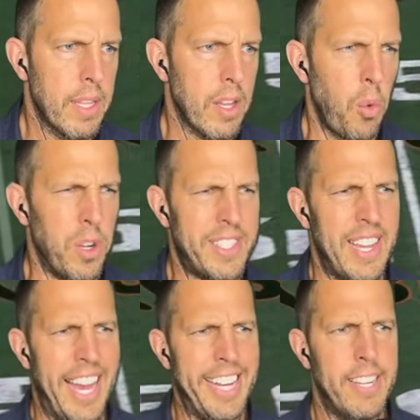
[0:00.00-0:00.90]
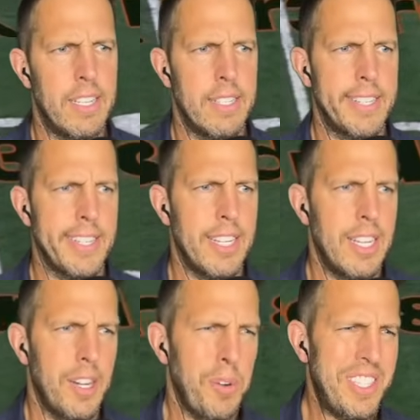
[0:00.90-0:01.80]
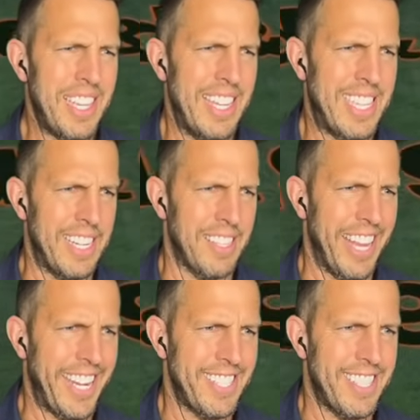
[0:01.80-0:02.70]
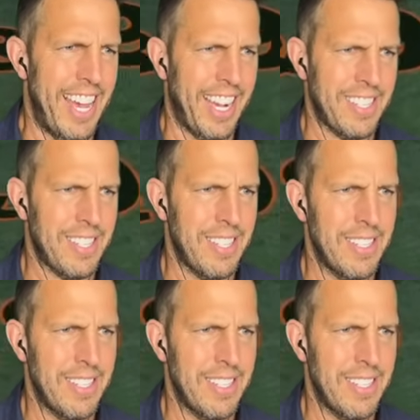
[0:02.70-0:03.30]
Oh, Woodside. Woodside takes a lot of sacks,